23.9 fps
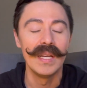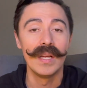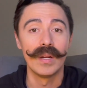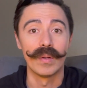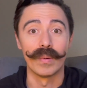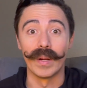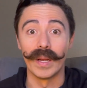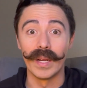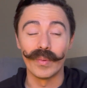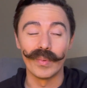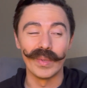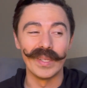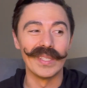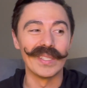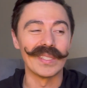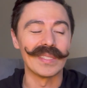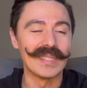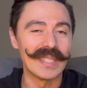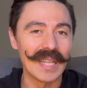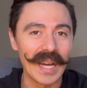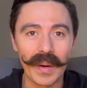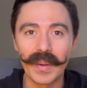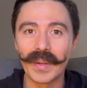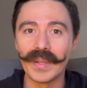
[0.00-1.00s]
right? We
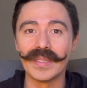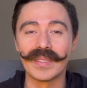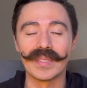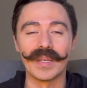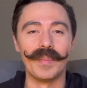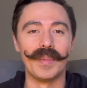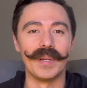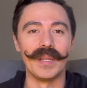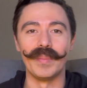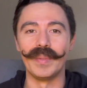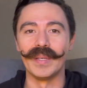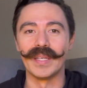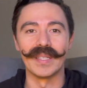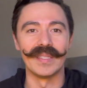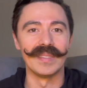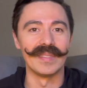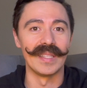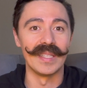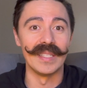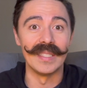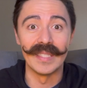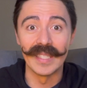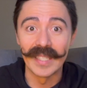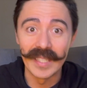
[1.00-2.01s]
look down on somebody because
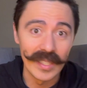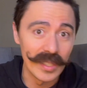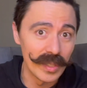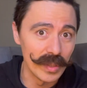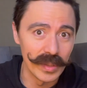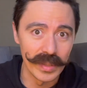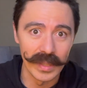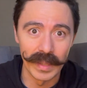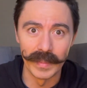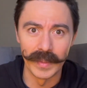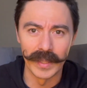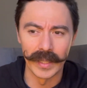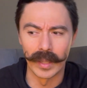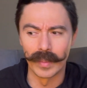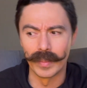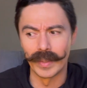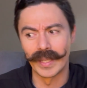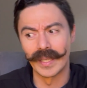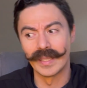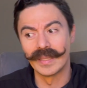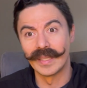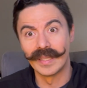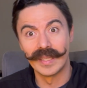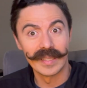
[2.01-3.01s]
they didn't do something or
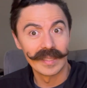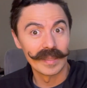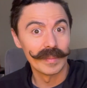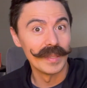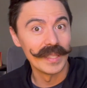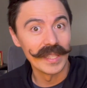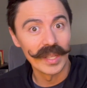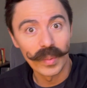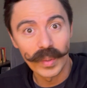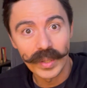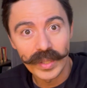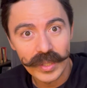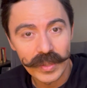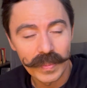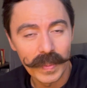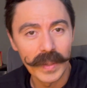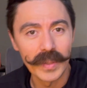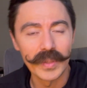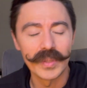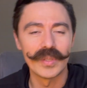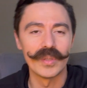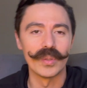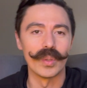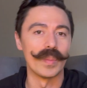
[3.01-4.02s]
because they did something they weren't
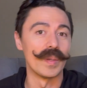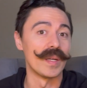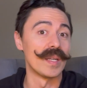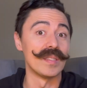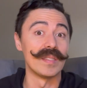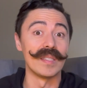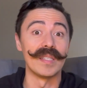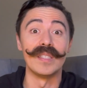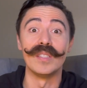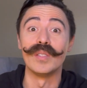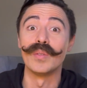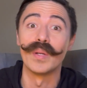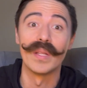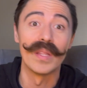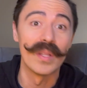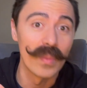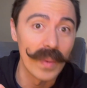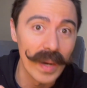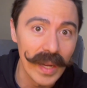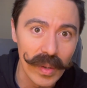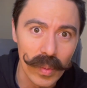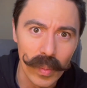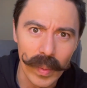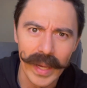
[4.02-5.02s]
supposed to or because they didn't do it in the
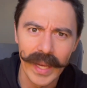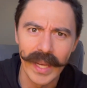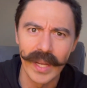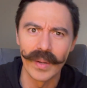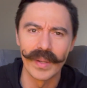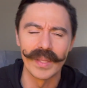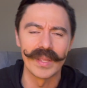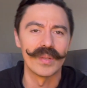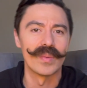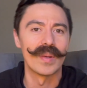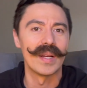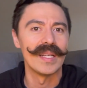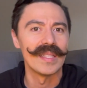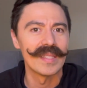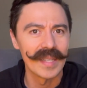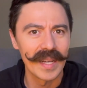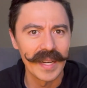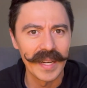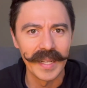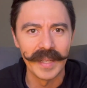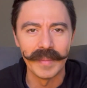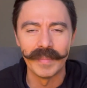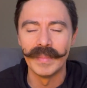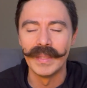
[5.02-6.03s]
right way or at the right
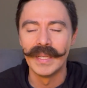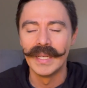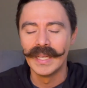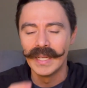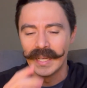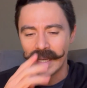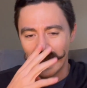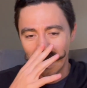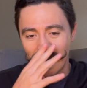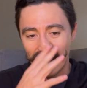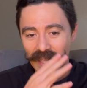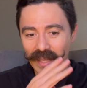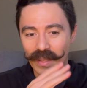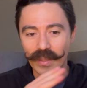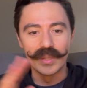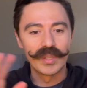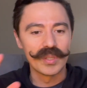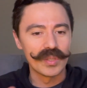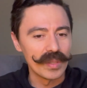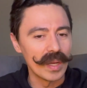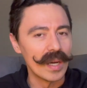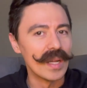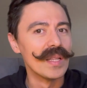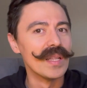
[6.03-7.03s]
time.
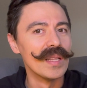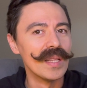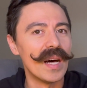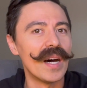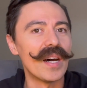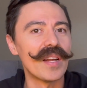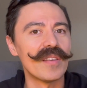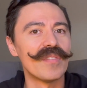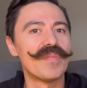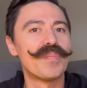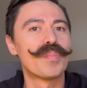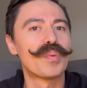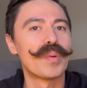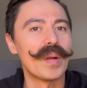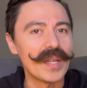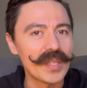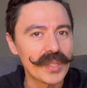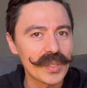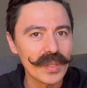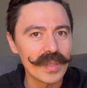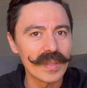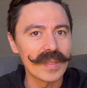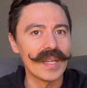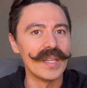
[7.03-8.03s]
There's a lot of
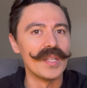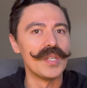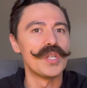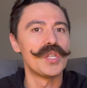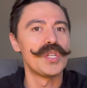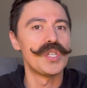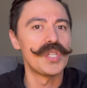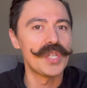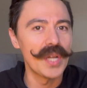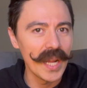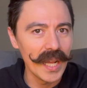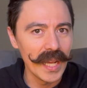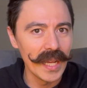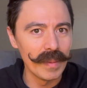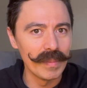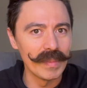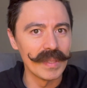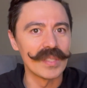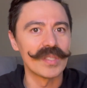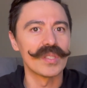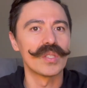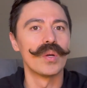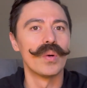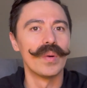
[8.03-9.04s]
pressure and shame
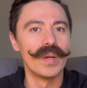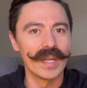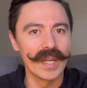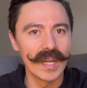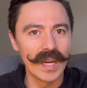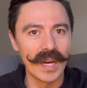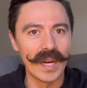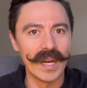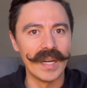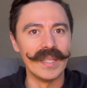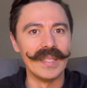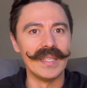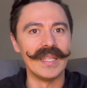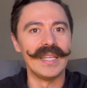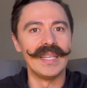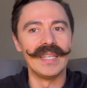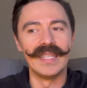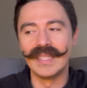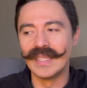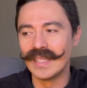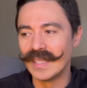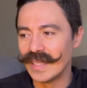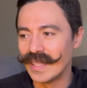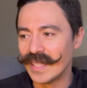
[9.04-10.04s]
that's going on
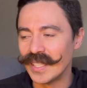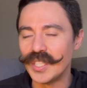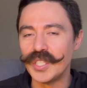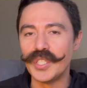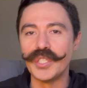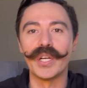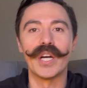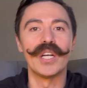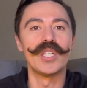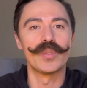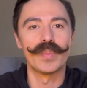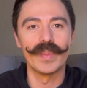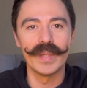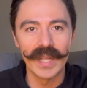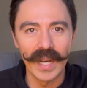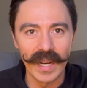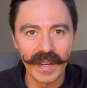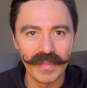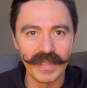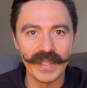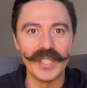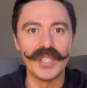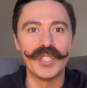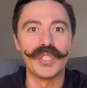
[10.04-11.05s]
in the judgment
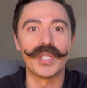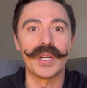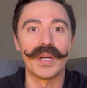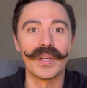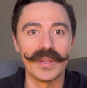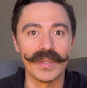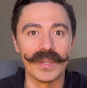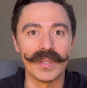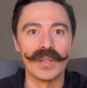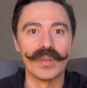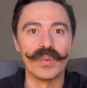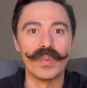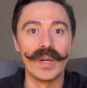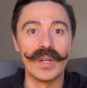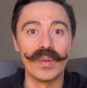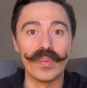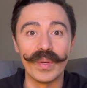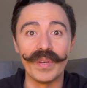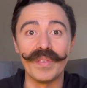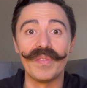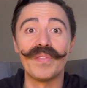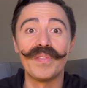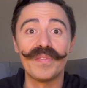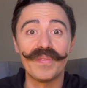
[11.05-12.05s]
of each other when
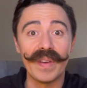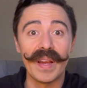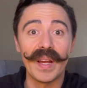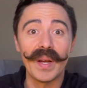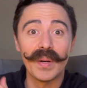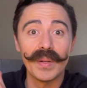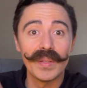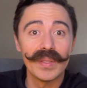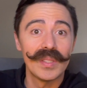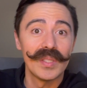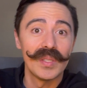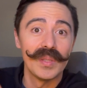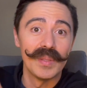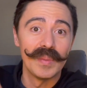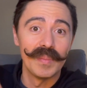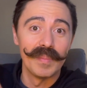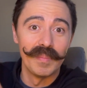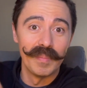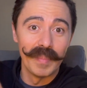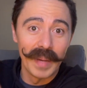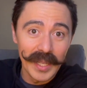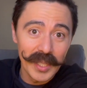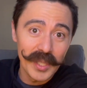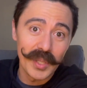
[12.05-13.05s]
we fail to
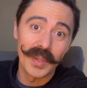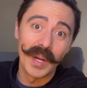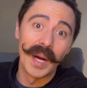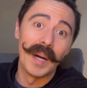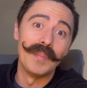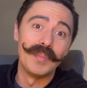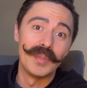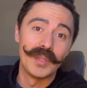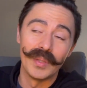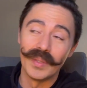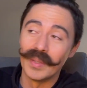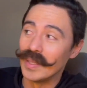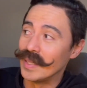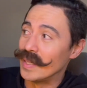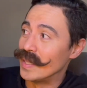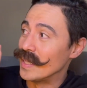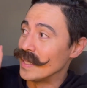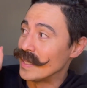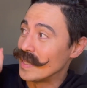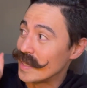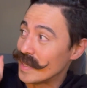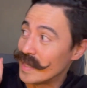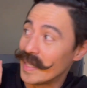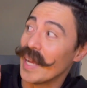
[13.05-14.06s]
measure up to
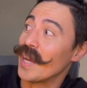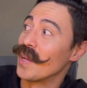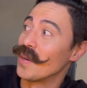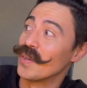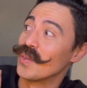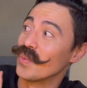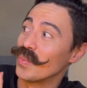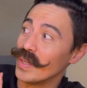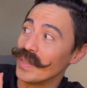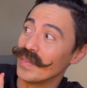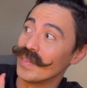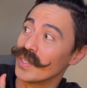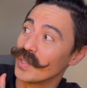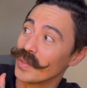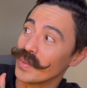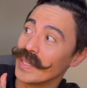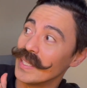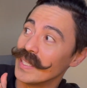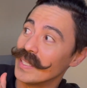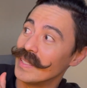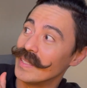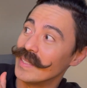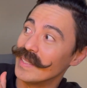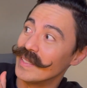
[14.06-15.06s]
the standard we've
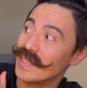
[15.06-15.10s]
agreed